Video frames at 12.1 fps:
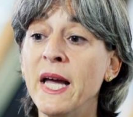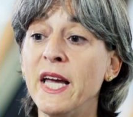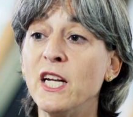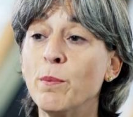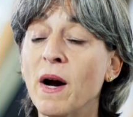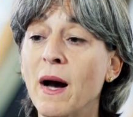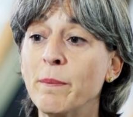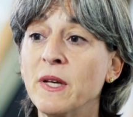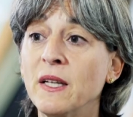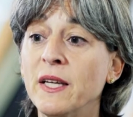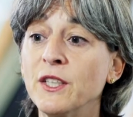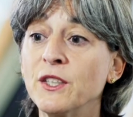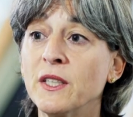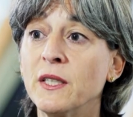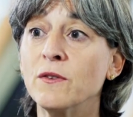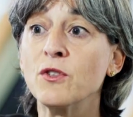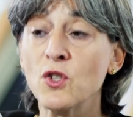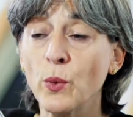in a population
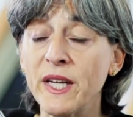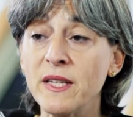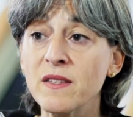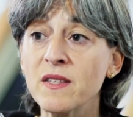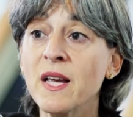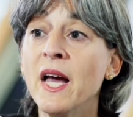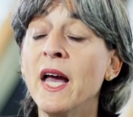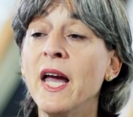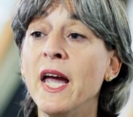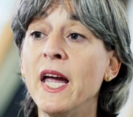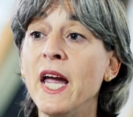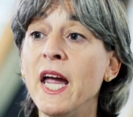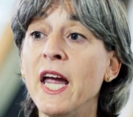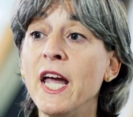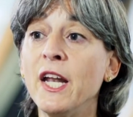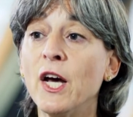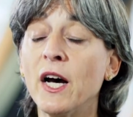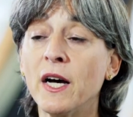of Swedes
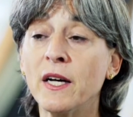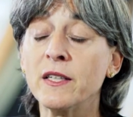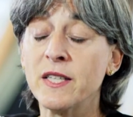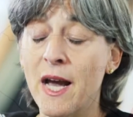in a